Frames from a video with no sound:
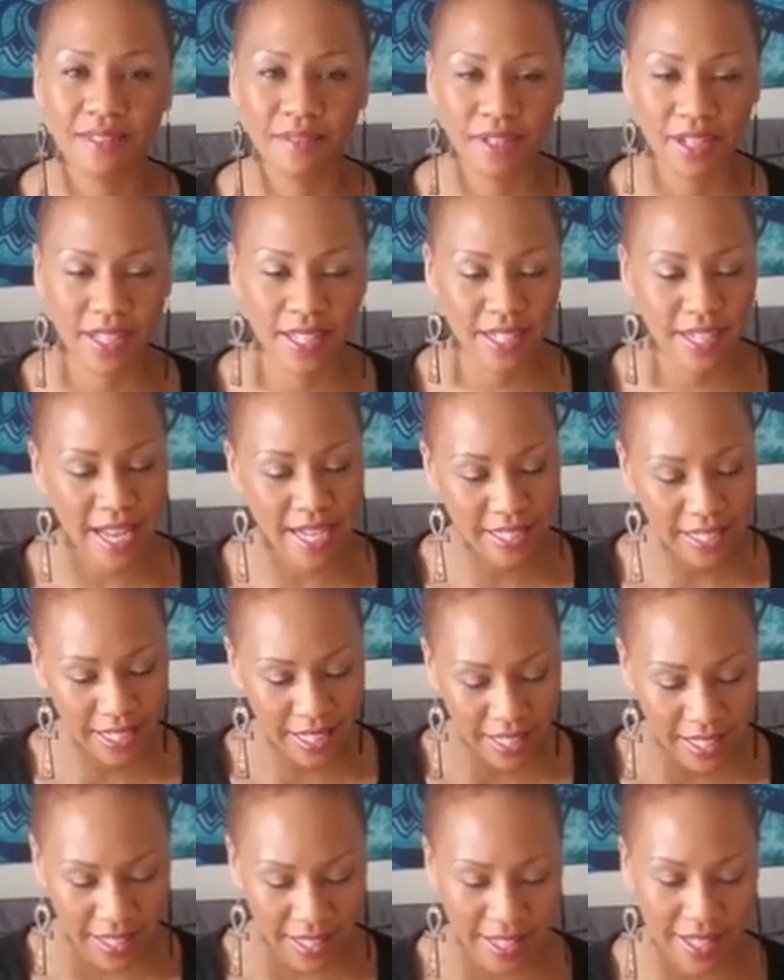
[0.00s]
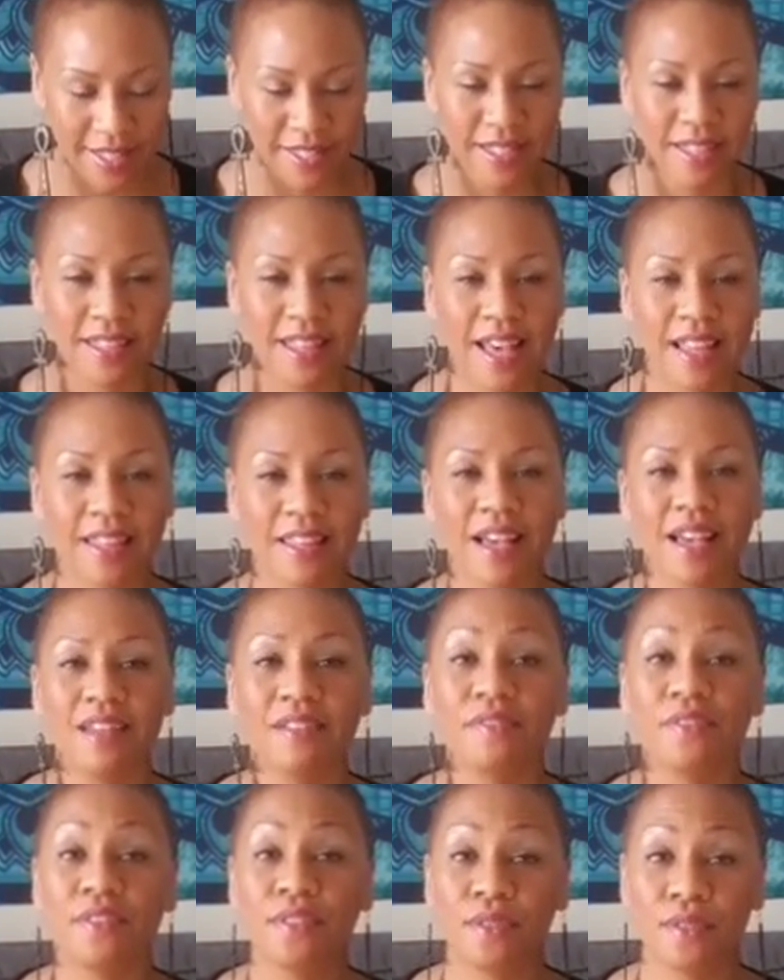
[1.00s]
We're connecting again to that light
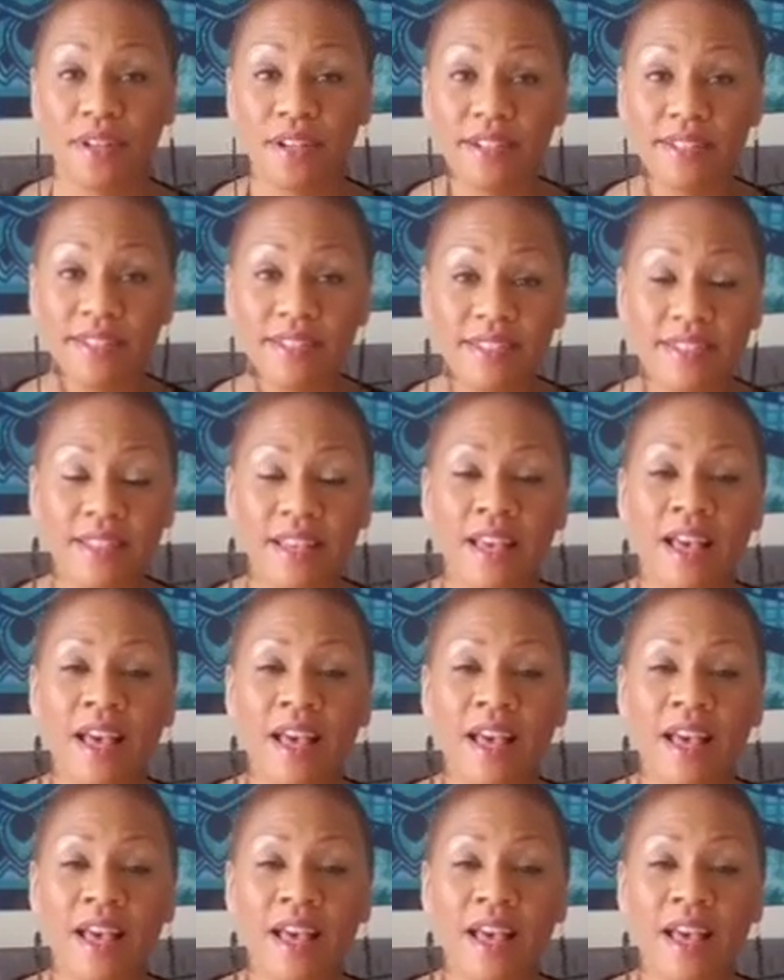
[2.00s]
of source.